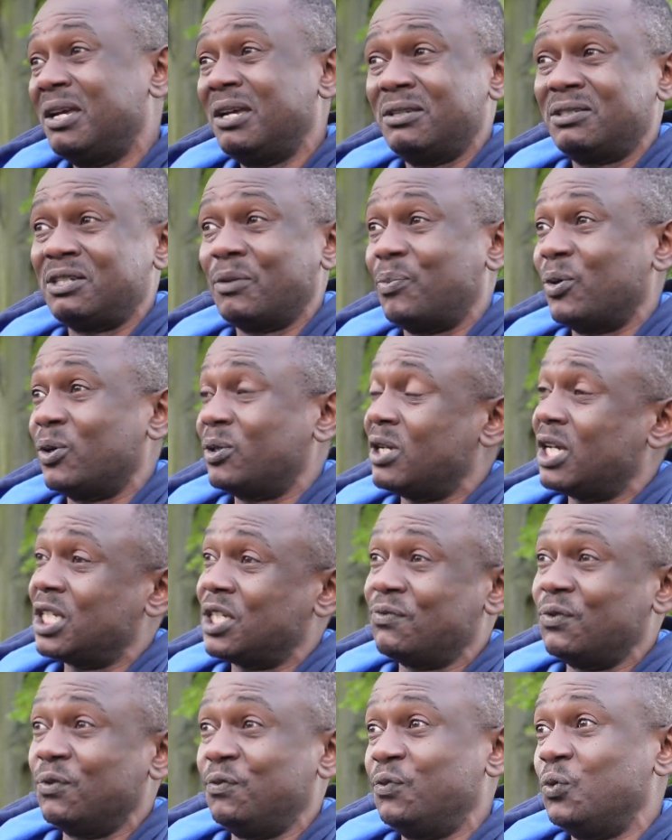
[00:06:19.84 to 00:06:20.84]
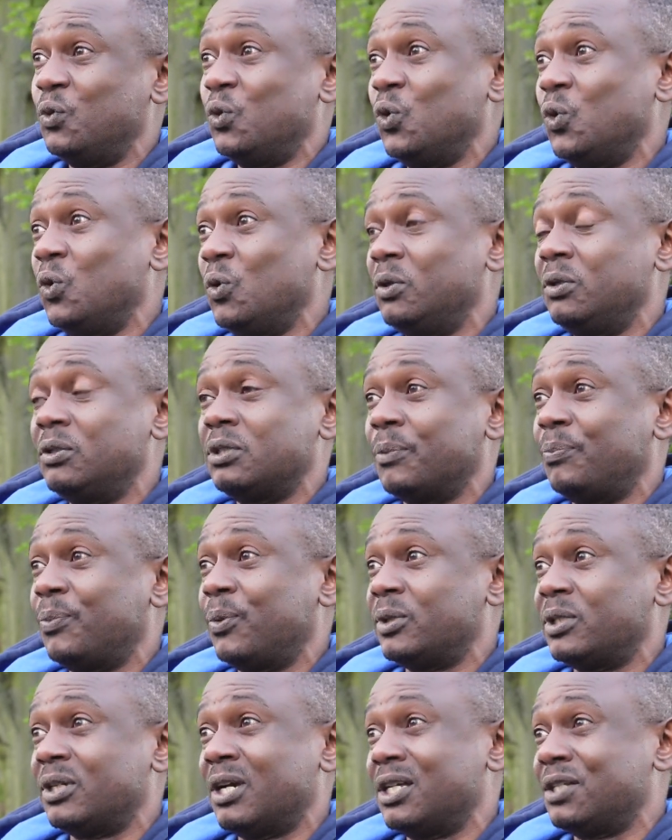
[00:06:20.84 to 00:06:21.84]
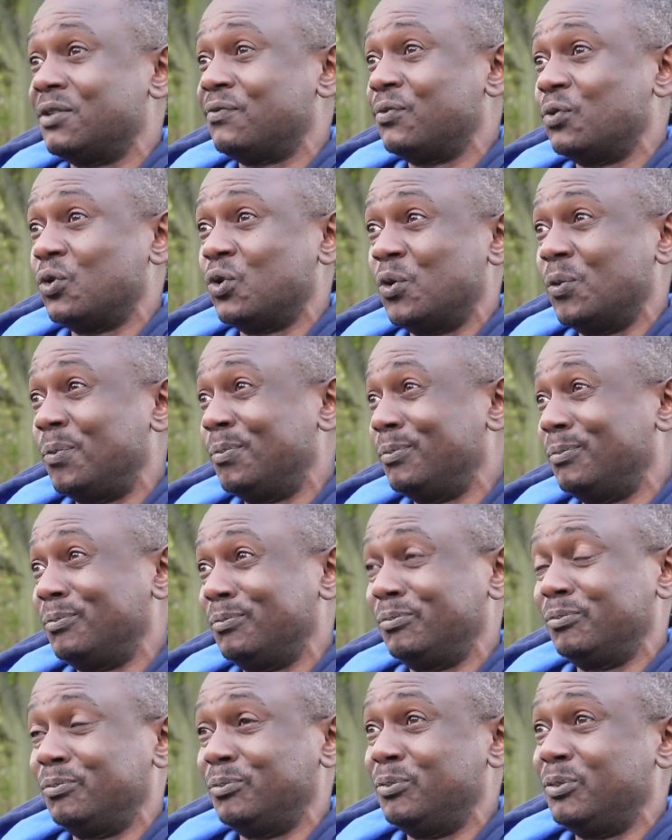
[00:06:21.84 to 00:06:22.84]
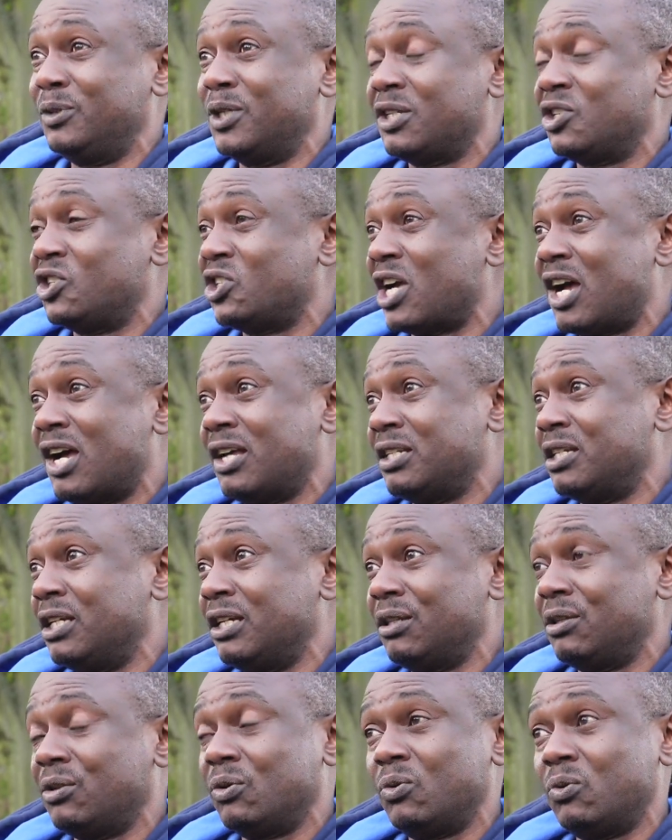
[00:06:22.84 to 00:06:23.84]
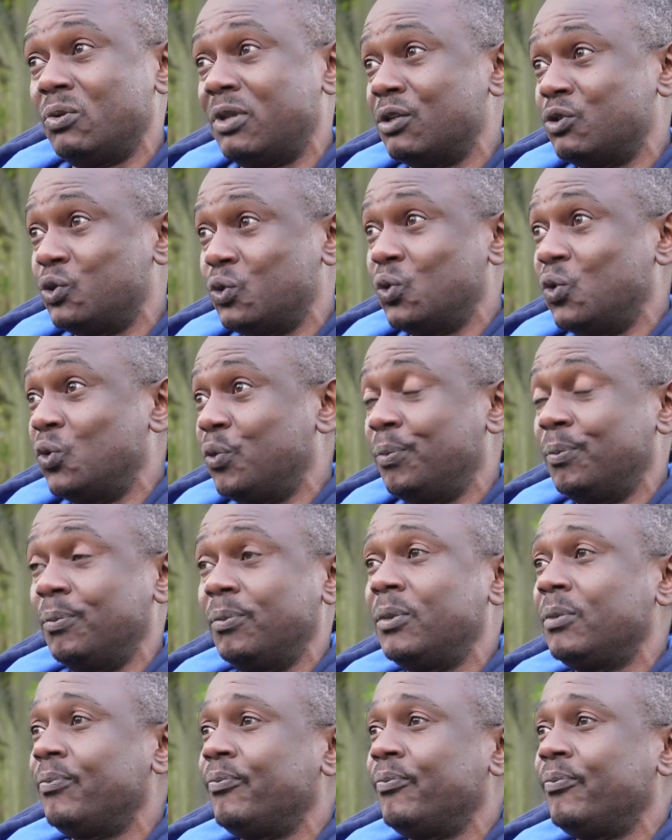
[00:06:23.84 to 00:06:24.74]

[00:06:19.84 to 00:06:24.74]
Support us for food, support us for just chatting through the Zoom.